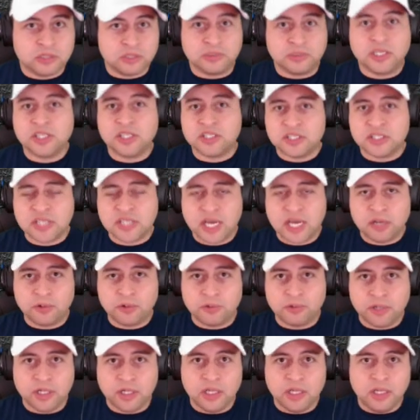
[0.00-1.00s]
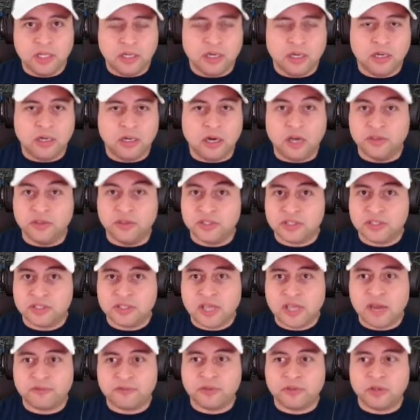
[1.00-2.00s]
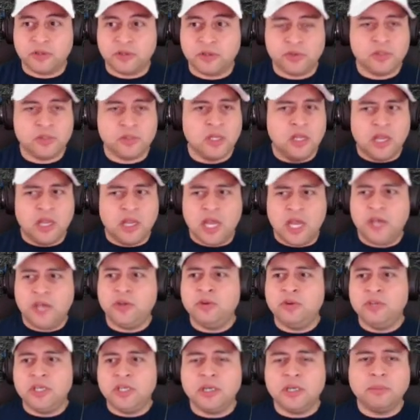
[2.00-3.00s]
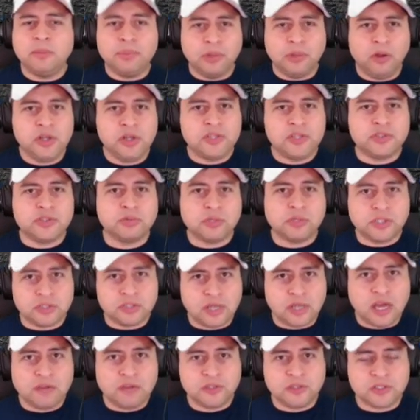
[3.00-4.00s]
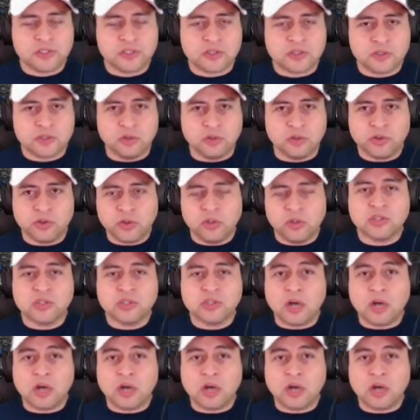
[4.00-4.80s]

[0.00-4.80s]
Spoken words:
of salary on the staff there. And you need employees to run an office, so those are